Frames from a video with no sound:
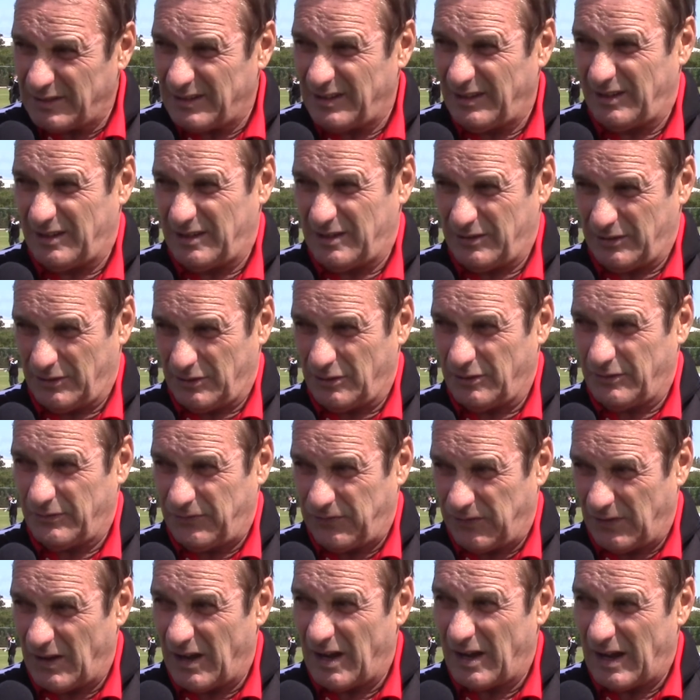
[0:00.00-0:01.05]
is
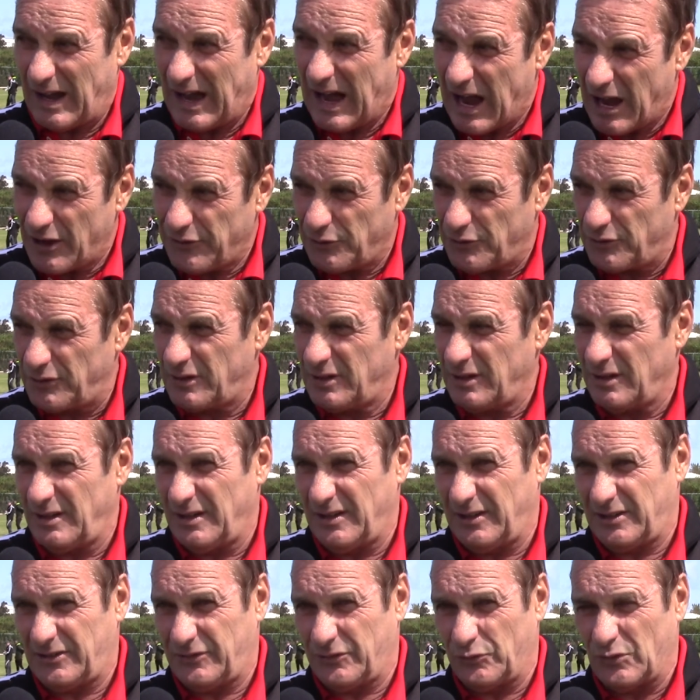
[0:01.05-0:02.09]
far higher,
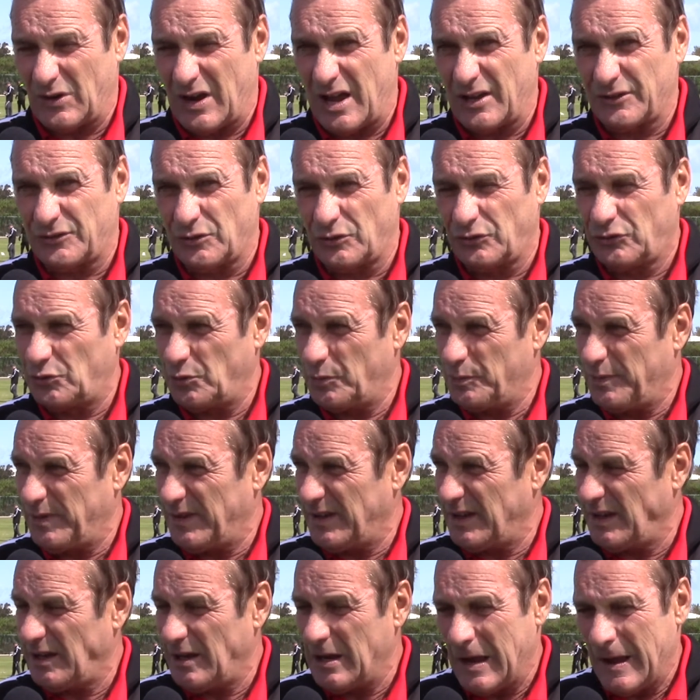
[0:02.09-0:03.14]
is rather to
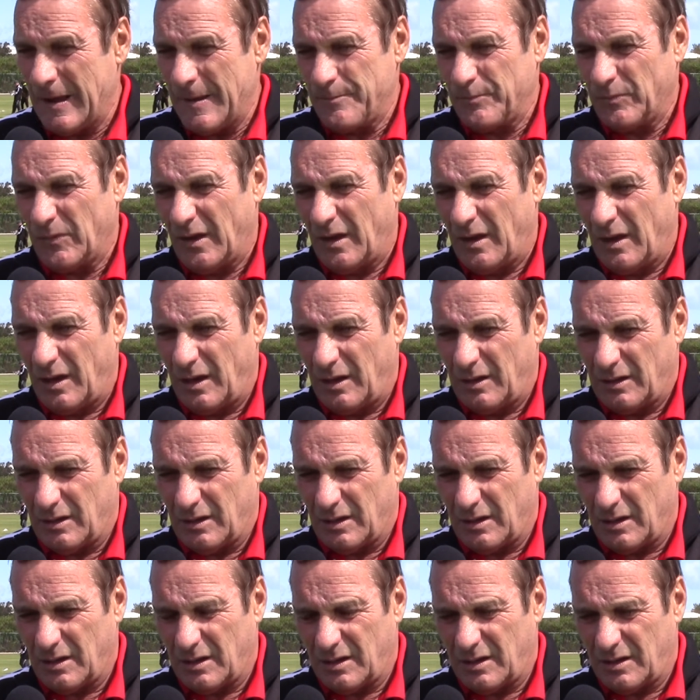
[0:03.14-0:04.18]
be
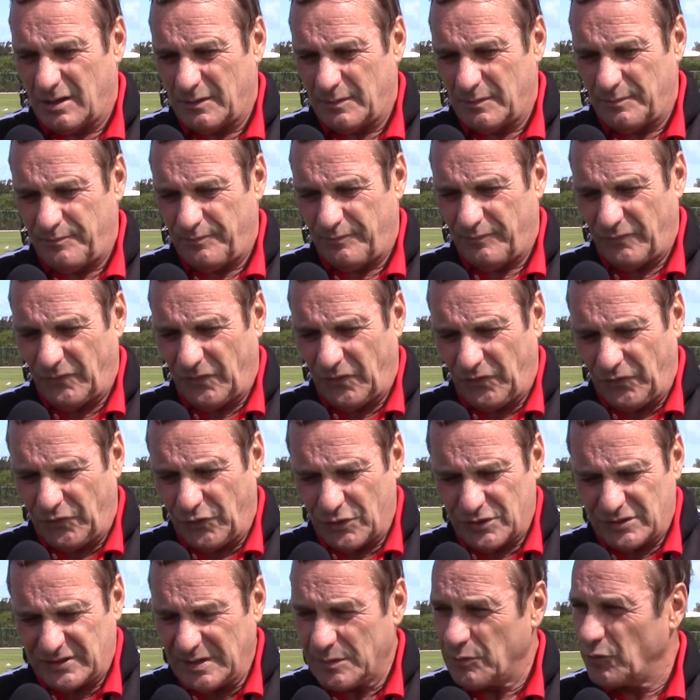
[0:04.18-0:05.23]

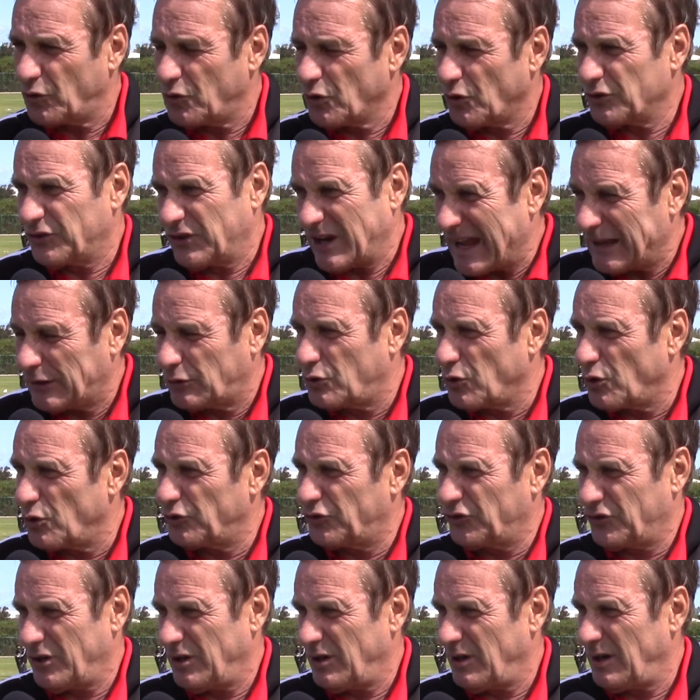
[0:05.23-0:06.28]
first team coach, head
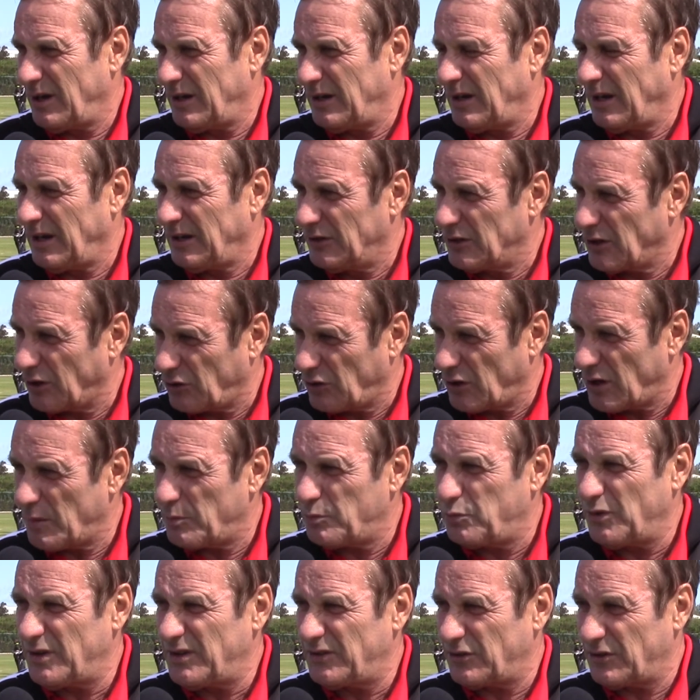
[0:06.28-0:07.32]
coach in a club
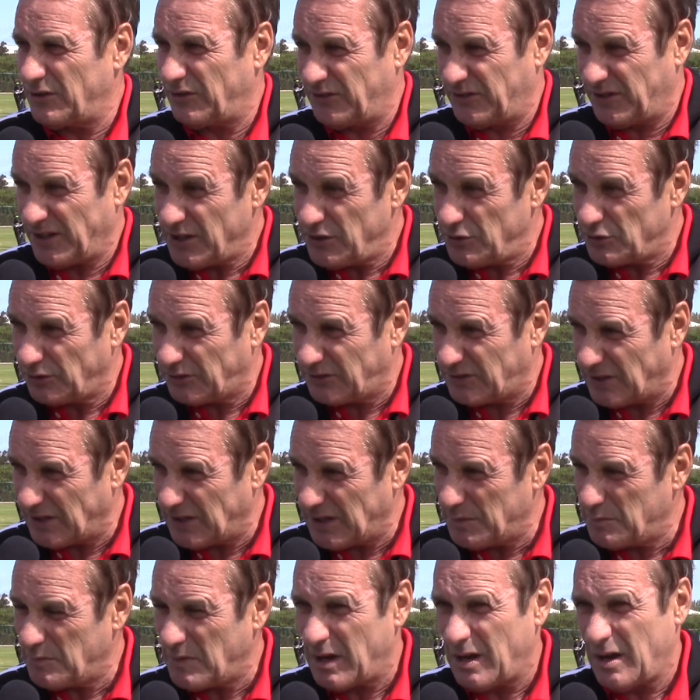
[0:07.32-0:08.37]
with a senior
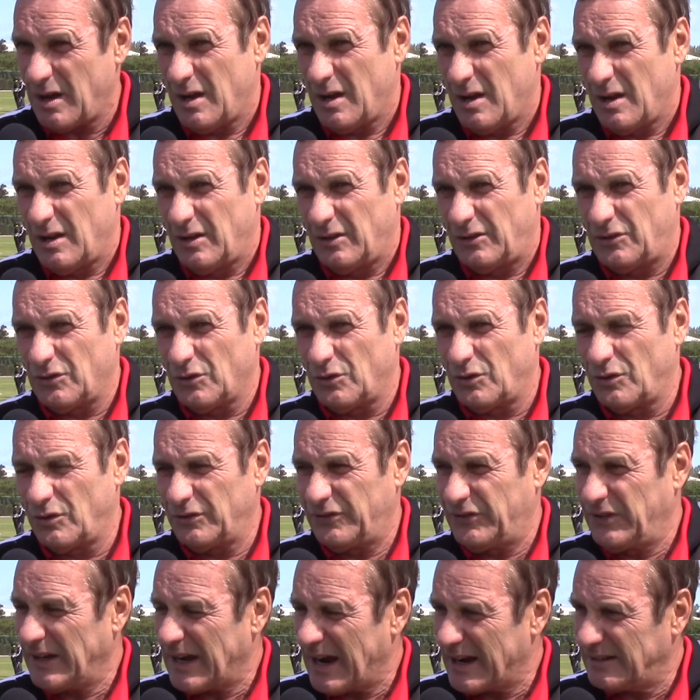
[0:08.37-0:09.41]
team. So
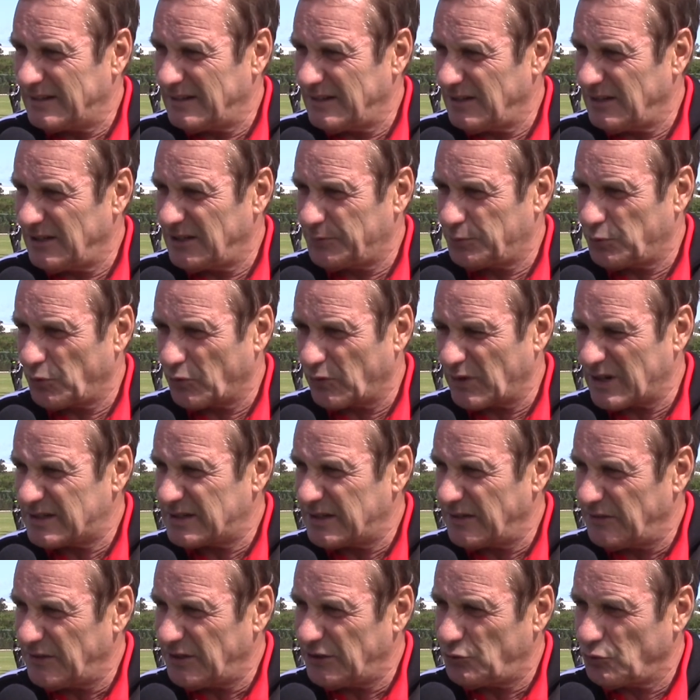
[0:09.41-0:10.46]
the idea is
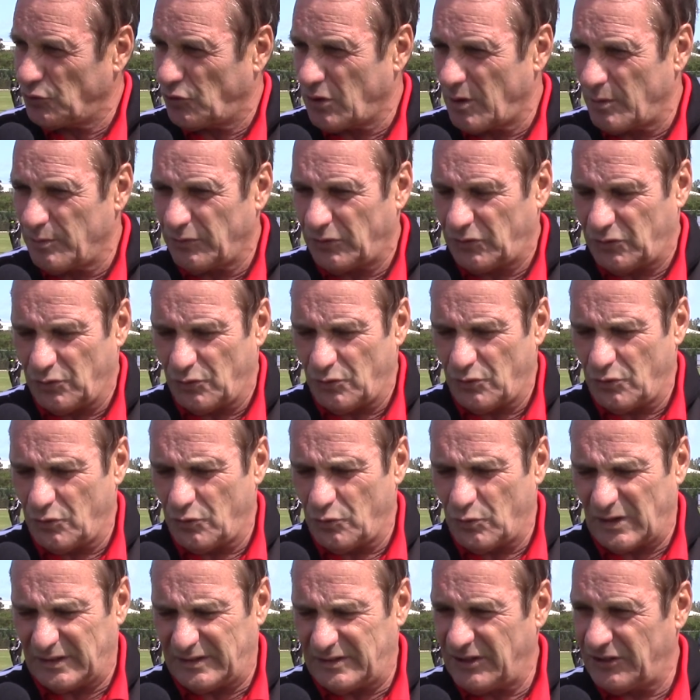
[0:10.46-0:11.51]
progressively to come to
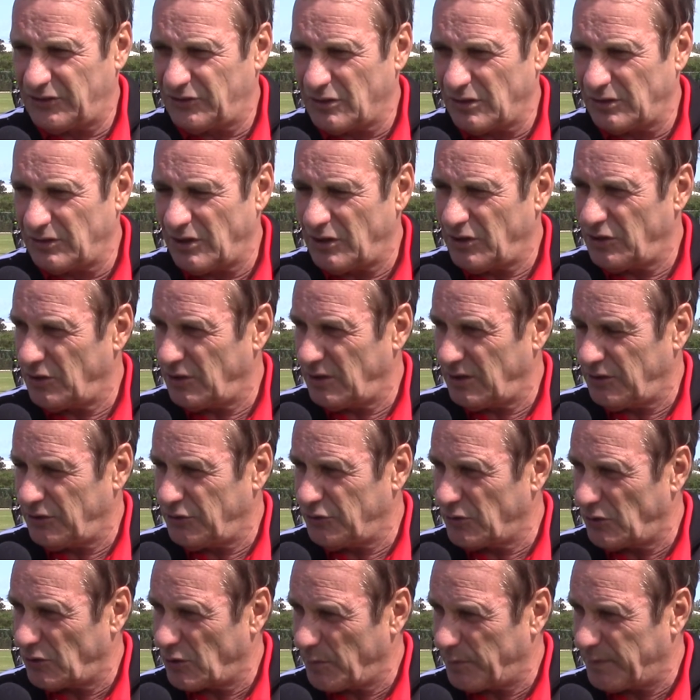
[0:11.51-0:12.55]
what is done in
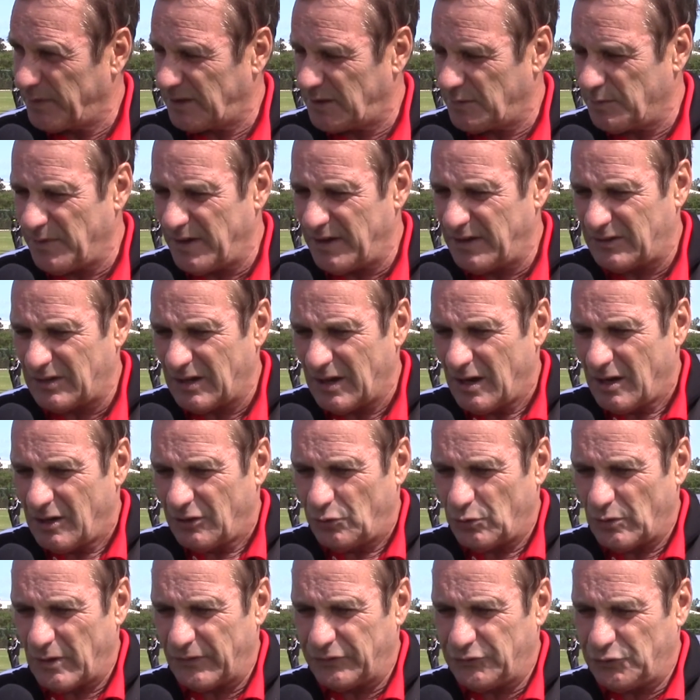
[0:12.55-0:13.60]
Europe. It means
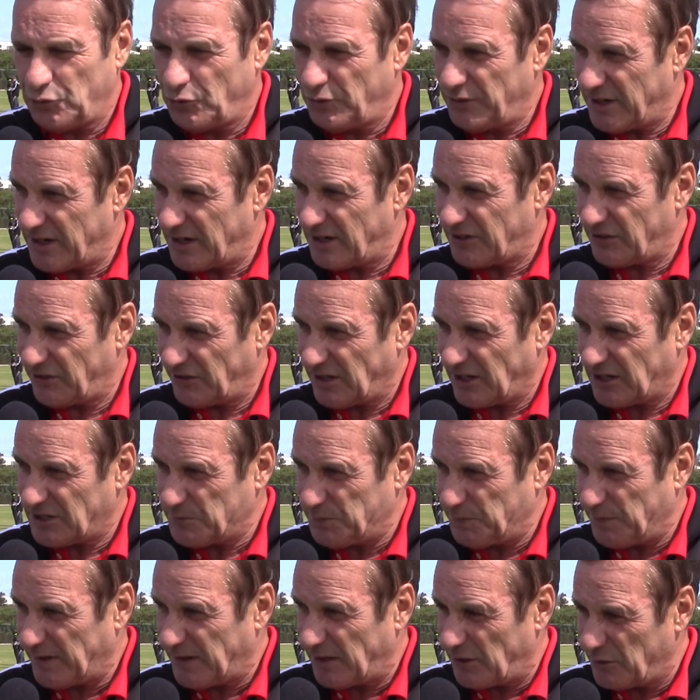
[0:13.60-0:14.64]
to have 2 years
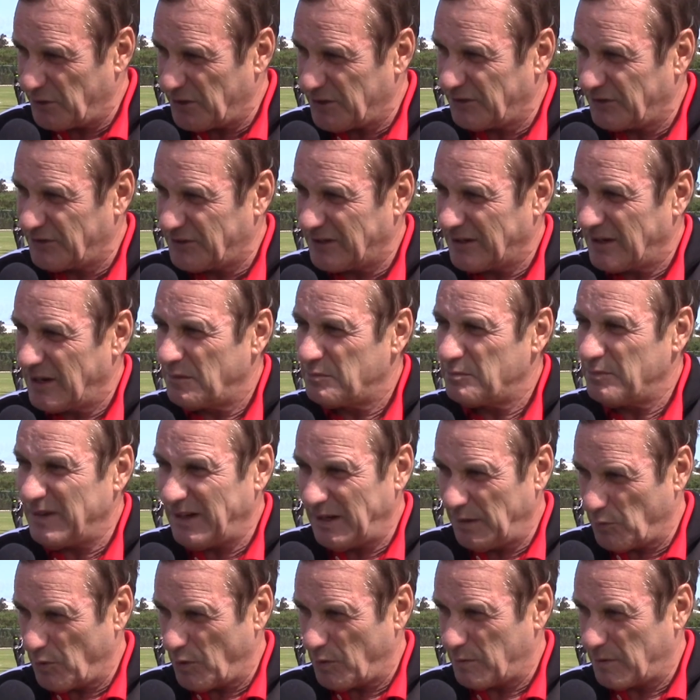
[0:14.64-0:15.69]
experience
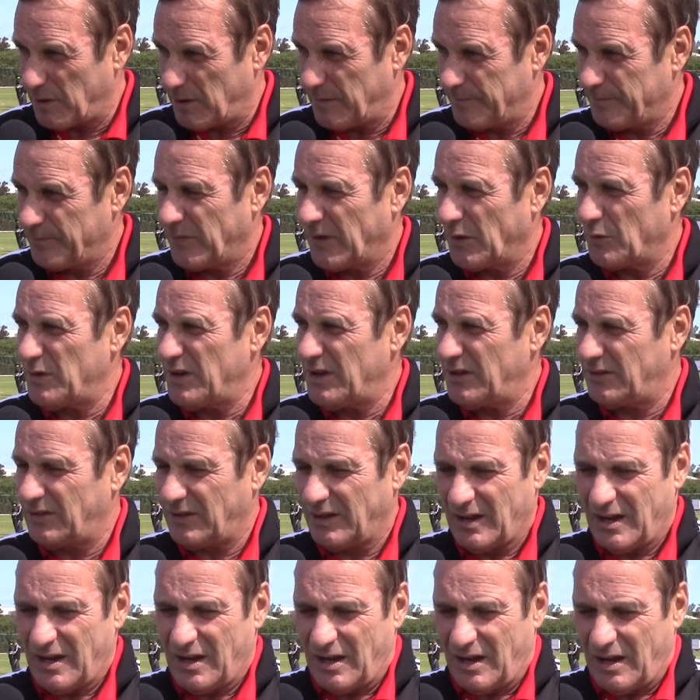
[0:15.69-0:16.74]
minimum with
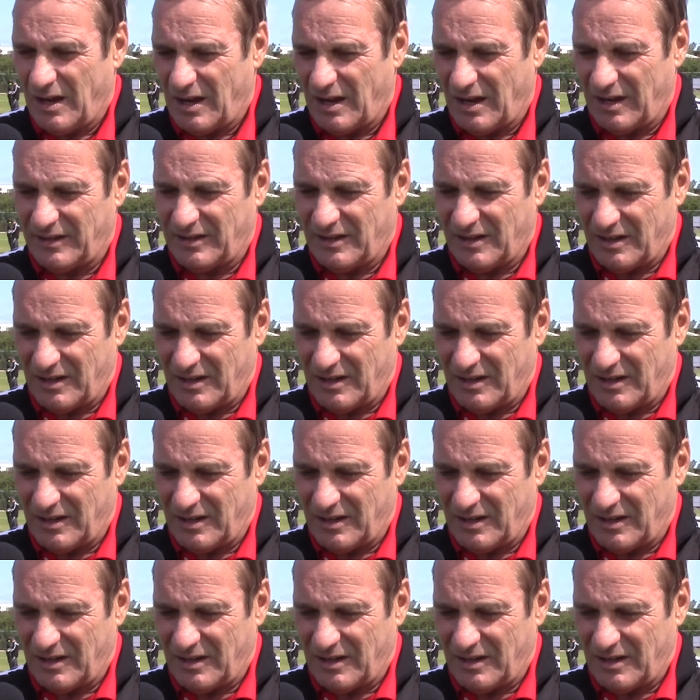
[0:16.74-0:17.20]
an